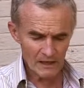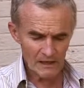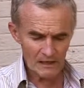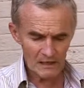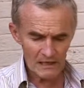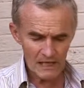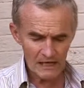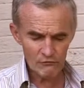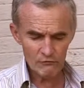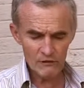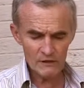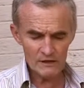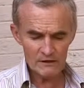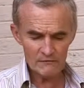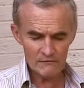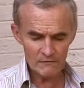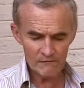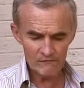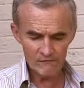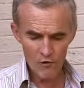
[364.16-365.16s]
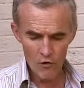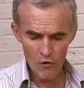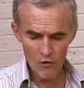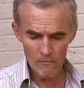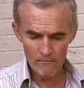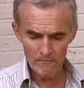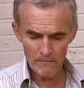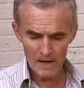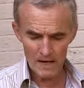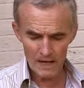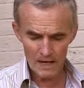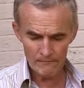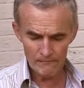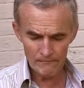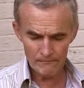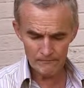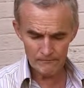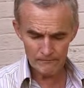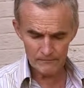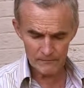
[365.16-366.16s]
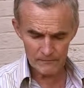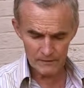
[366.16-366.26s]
liquid form